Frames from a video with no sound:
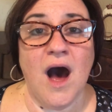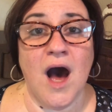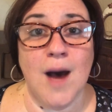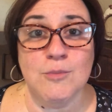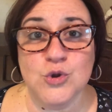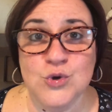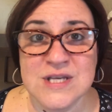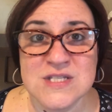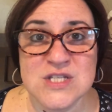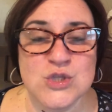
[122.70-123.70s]

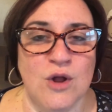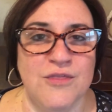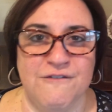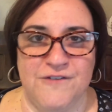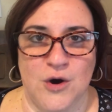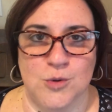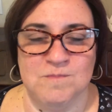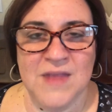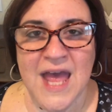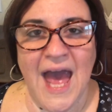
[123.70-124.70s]
Lucas is on the phone,
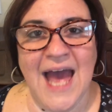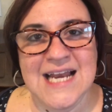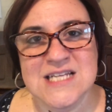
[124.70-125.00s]
and